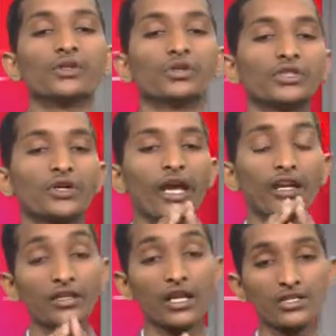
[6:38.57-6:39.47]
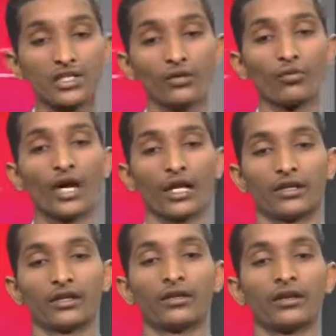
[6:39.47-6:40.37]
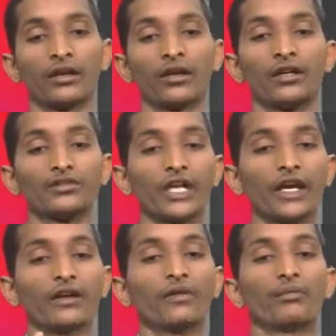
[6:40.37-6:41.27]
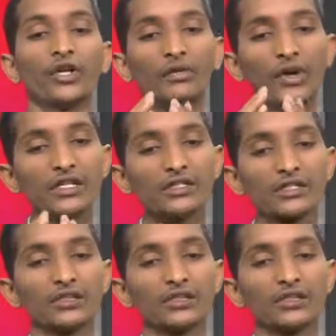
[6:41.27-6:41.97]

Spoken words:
does the interesting work. They prevents